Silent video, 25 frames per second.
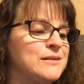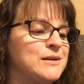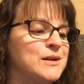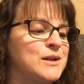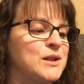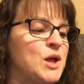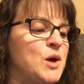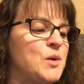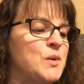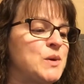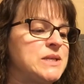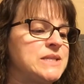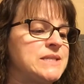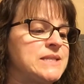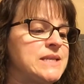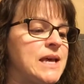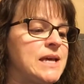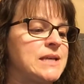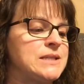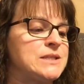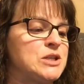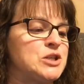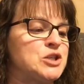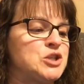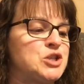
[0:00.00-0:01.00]
Chloe
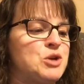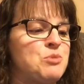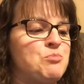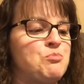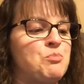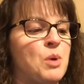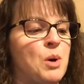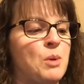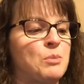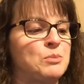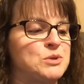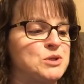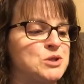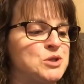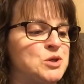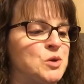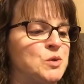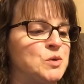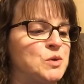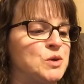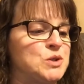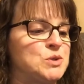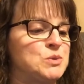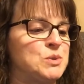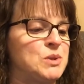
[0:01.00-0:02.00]
says as she bumps
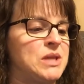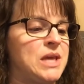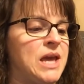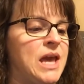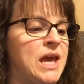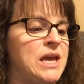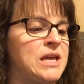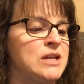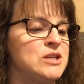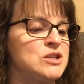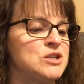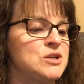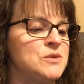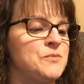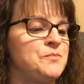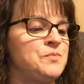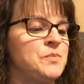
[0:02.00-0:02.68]
shoulders with Gage.